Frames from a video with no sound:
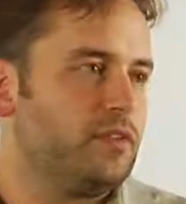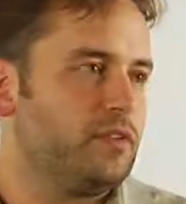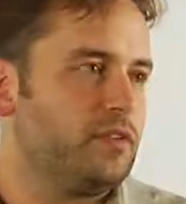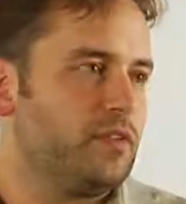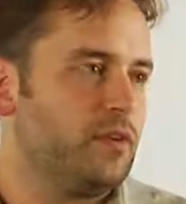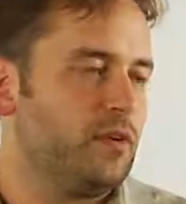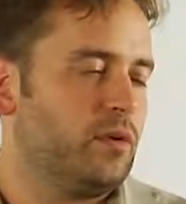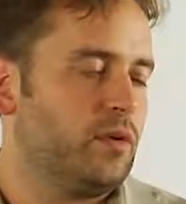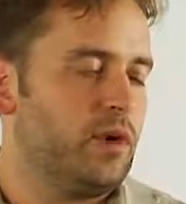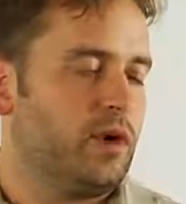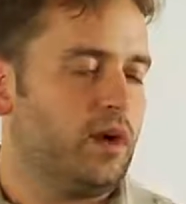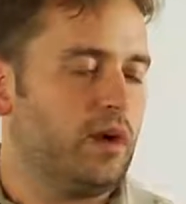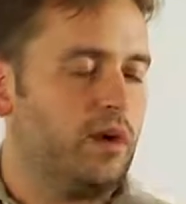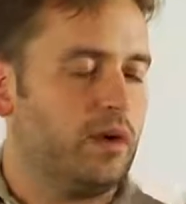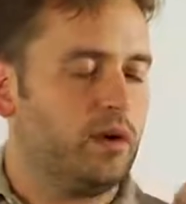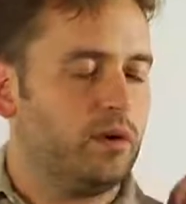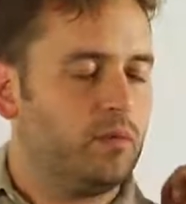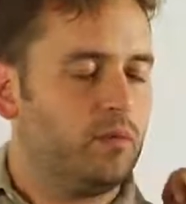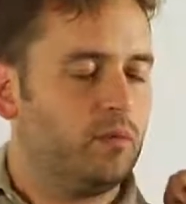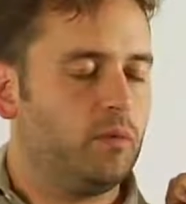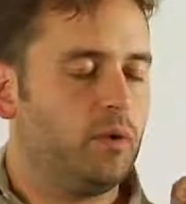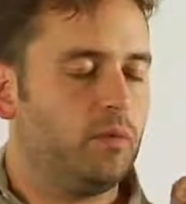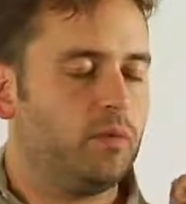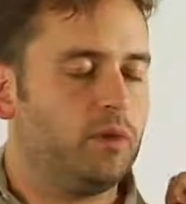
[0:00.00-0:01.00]

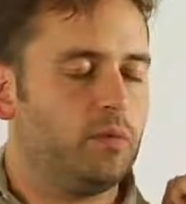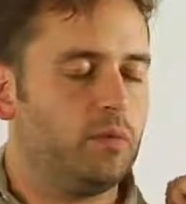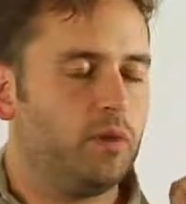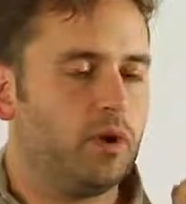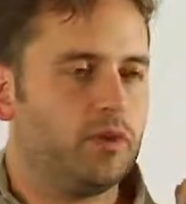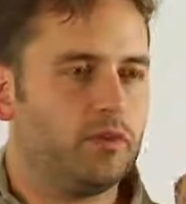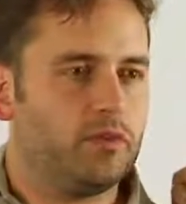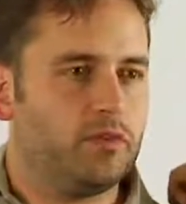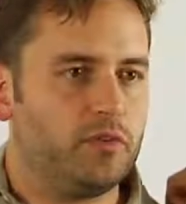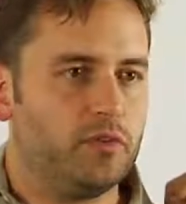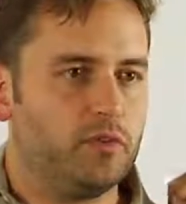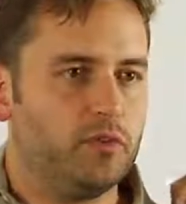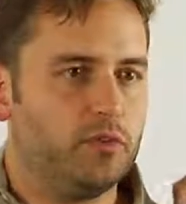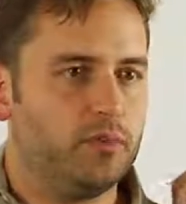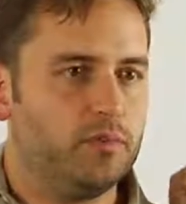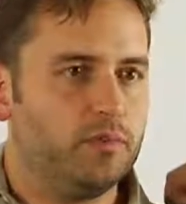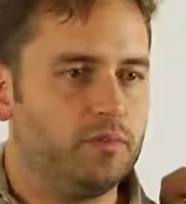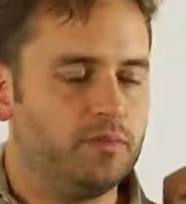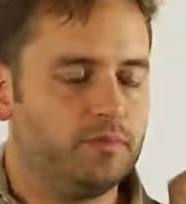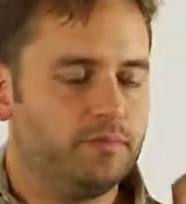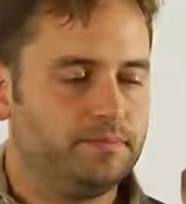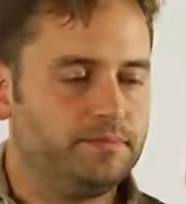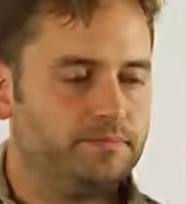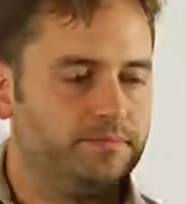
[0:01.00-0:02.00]
to
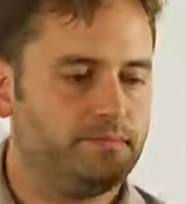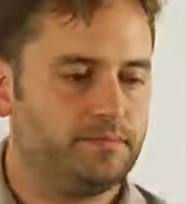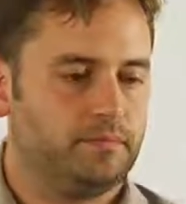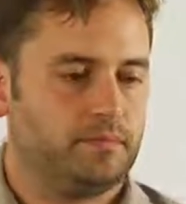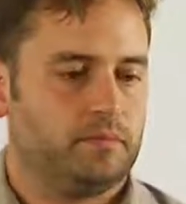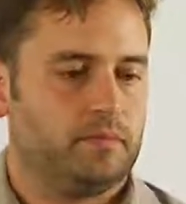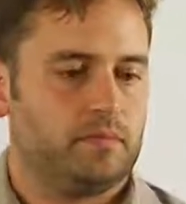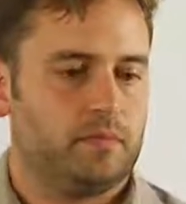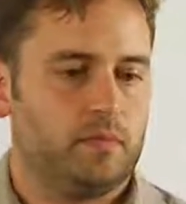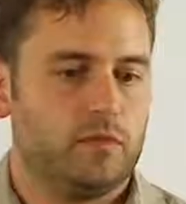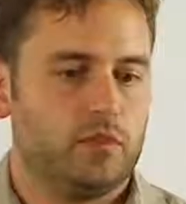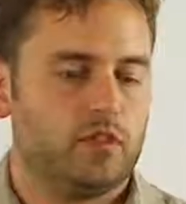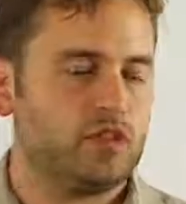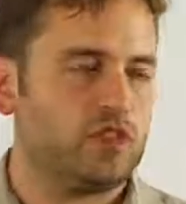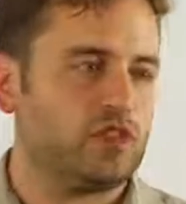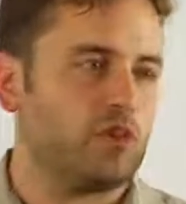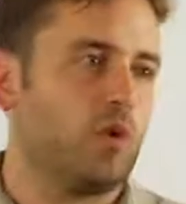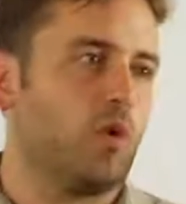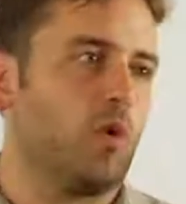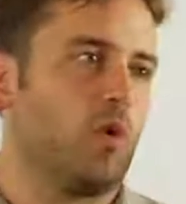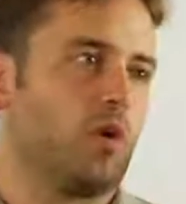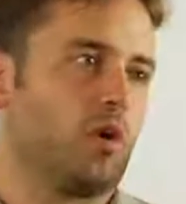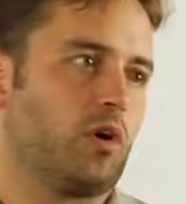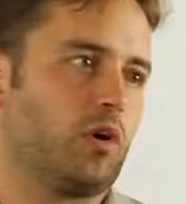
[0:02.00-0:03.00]

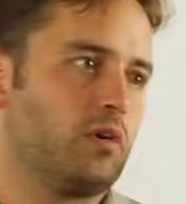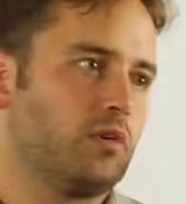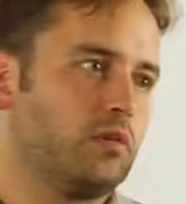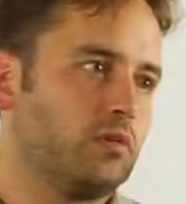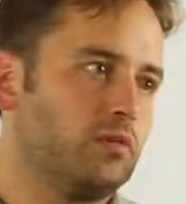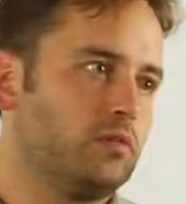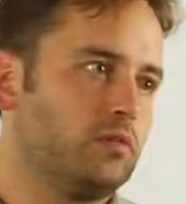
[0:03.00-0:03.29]
store.